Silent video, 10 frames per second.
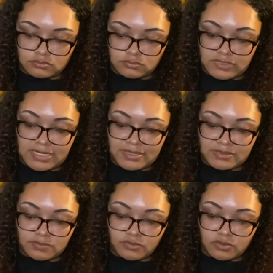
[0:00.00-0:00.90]
And I like
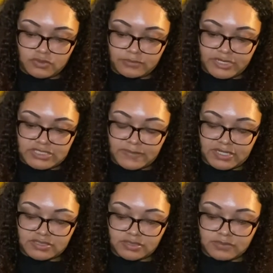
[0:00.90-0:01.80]
to pour with my
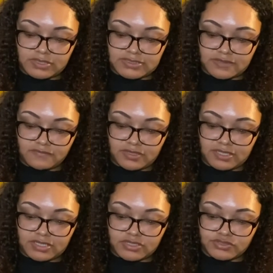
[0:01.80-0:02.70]
spatula because I feel like
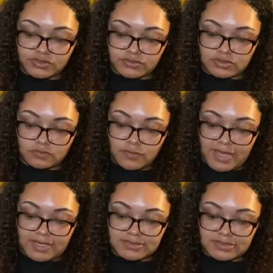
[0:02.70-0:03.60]
it controls the
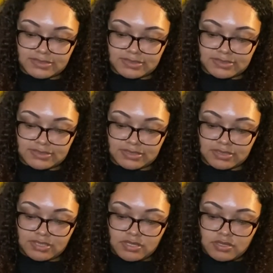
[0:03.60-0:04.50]
wax and it doesn't
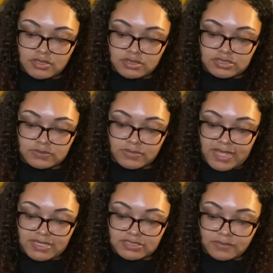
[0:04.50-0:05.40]

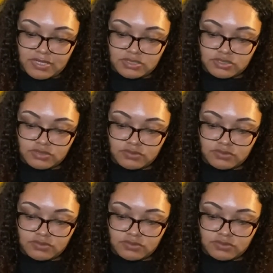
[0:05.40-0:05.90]
splash up at you.